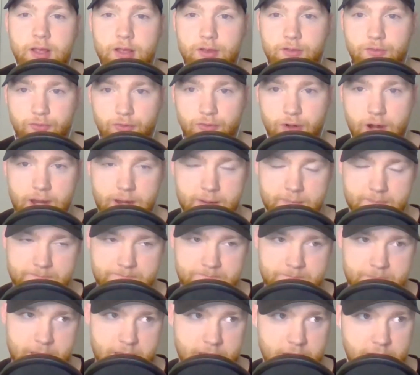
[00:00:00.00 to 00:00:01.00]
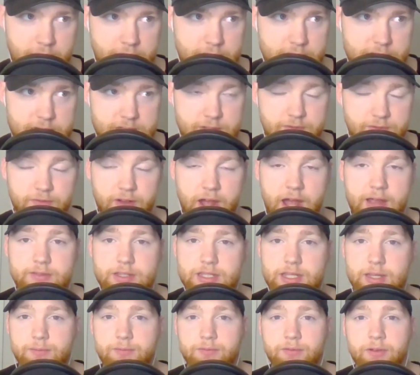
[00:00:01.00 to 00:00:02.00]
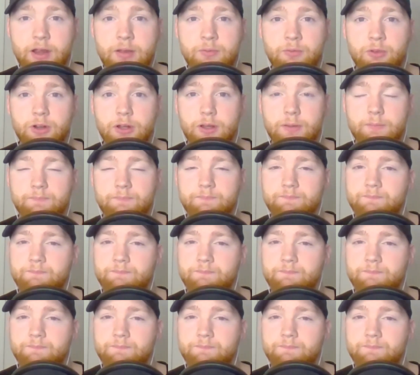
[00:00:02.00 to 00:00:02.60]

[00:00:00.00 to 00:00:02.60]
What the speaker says: Right. This 5-step framework